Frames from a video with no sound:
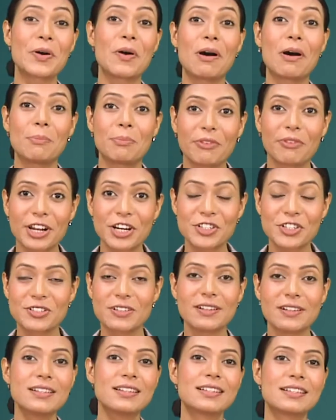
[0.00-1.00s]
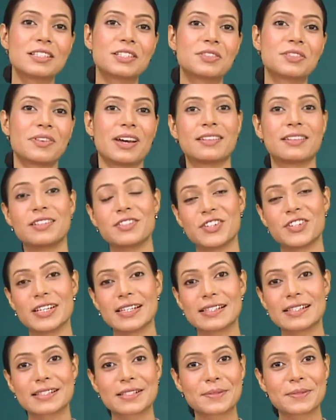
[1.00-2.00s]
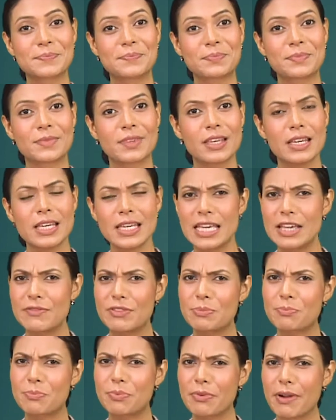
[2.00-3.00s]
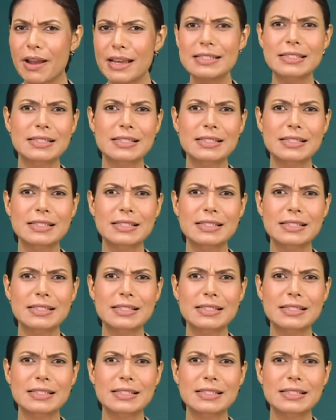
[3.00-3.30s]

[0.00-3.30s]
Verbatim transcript: operational strategies. Even price